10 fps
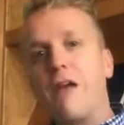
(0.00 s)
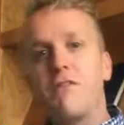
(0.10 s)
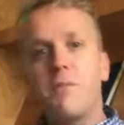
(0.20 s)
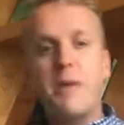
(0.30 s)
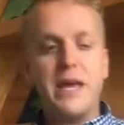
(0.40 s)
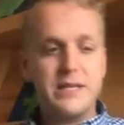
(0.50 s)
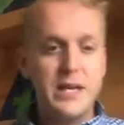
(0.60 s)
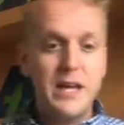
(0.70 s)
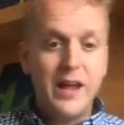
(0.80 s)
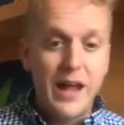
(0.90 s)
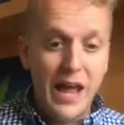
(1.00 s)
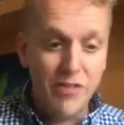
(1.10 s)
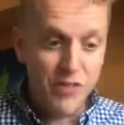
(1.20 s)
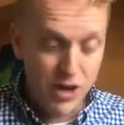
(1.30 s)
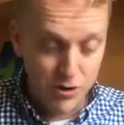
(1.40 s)
out of the pit,
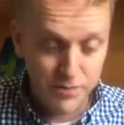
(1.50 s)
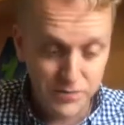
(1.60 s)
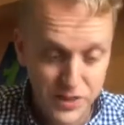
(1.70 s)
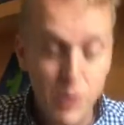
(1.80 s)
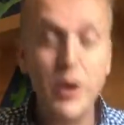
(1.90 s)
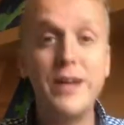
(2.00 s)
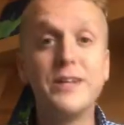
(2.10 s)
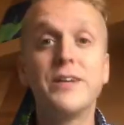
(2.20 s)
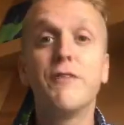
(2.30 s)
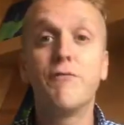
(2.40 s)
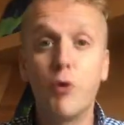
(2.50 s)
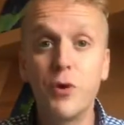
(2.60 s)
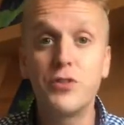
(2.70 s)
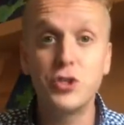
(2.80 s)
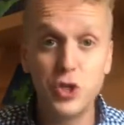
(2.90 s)
and there they waited
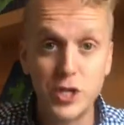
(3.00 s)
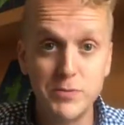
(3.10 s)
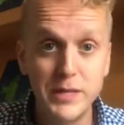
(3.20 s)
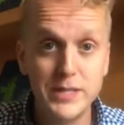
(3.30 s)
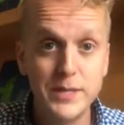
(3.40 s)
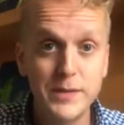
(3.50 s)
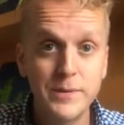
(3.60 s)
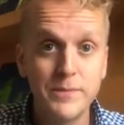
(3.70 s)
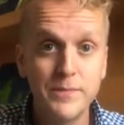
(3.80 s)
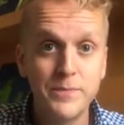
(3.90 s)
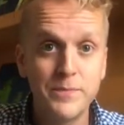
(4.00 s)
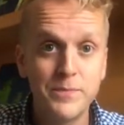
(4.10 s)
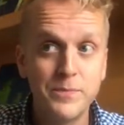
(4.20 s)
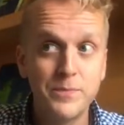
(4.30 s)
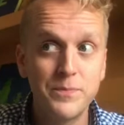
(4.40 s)
for the judgment.
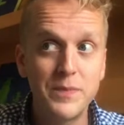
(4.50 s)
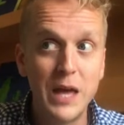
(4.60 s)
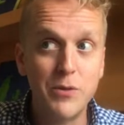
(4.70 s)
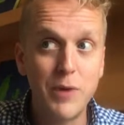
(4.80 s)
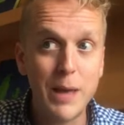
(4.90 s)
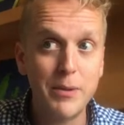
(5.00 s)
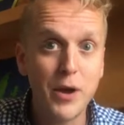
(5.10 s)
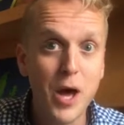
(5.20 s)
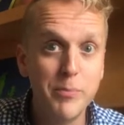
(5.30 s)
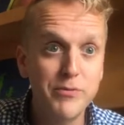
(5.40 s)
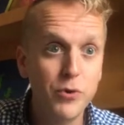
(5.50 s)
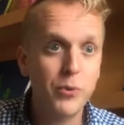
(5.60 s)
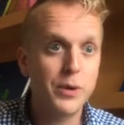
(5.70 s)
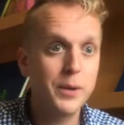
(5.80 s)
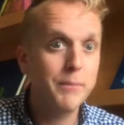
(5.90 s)
Now the rabbit hopped
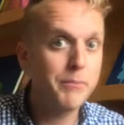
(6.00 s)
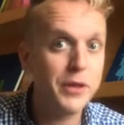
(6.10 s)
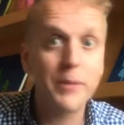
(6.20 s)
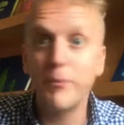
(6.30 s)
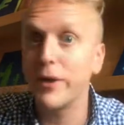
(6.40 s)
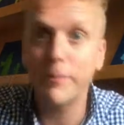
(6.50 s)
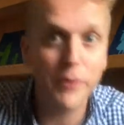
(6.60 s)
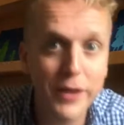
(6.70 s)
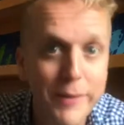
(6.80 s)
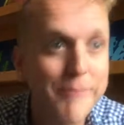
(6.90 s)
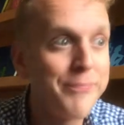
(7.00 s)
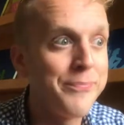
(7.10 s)
forward. Blink, blink, blink.